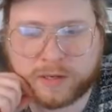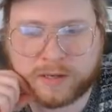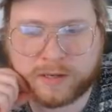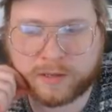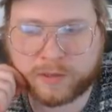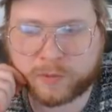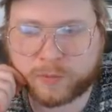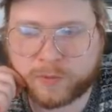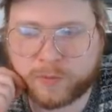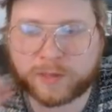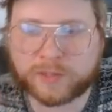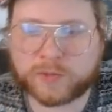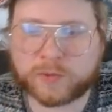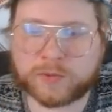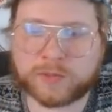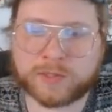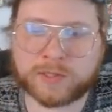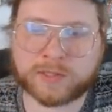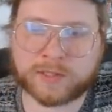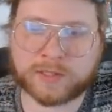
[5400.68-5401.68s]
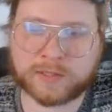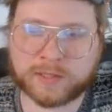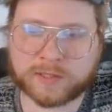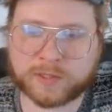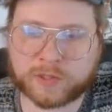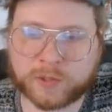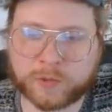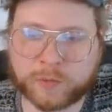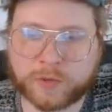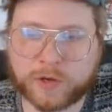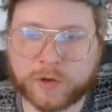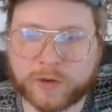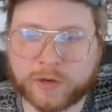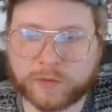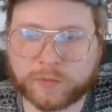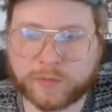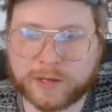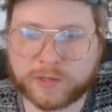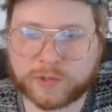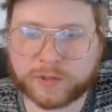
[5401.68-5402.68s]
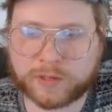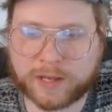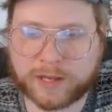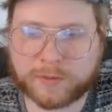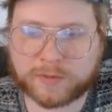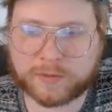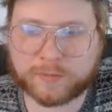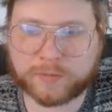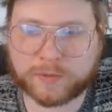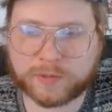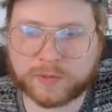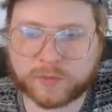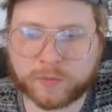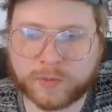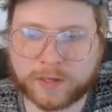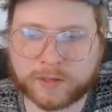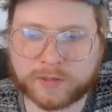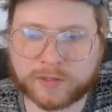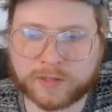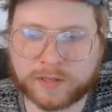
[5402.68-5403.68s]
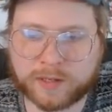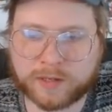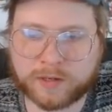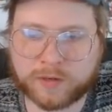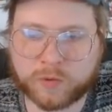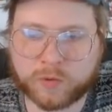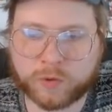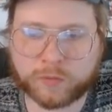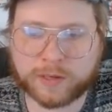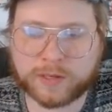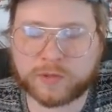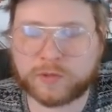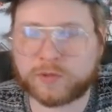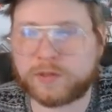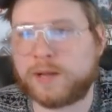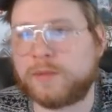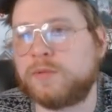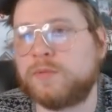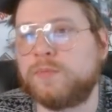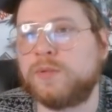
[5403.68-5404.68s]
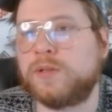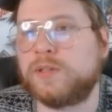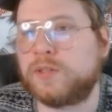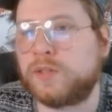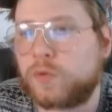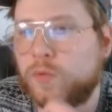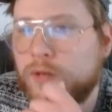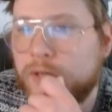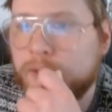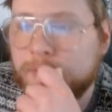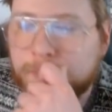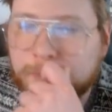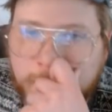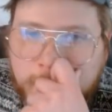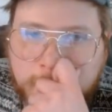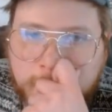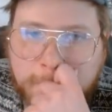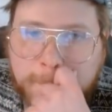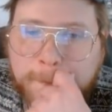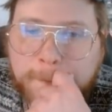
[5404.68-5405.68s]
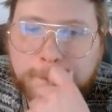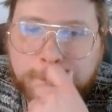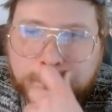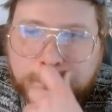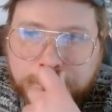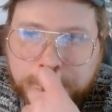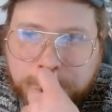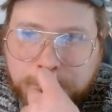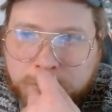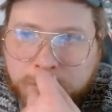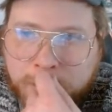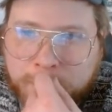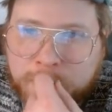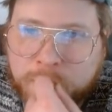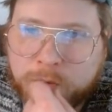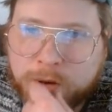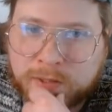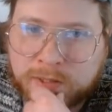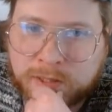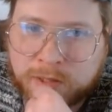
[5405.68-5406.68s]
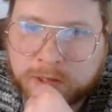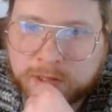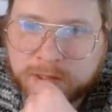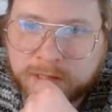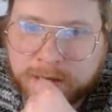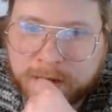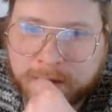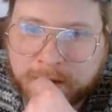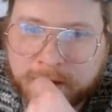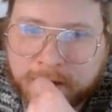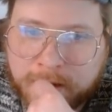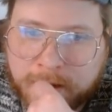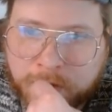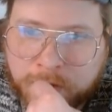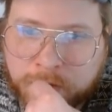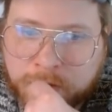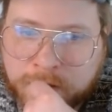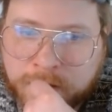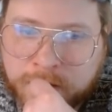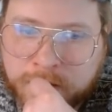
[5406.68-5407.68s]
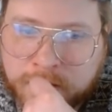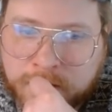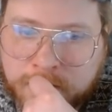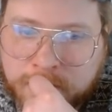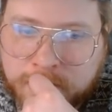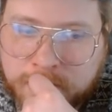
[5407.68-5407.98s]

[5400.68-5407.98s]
going to need three white sources because this turn we're going Ranger Captain plus Wear Tear or Ranger Captain plus Equip. Probably Wear Tear because they can't counter it.